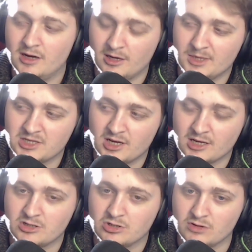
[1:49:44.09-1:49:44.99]
I'm the
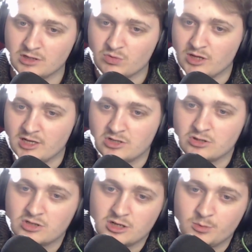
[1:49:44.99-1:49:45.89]
second choice
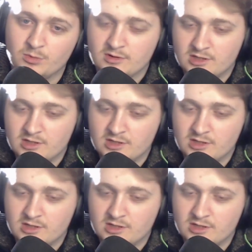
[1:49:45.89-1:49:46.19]
relationship.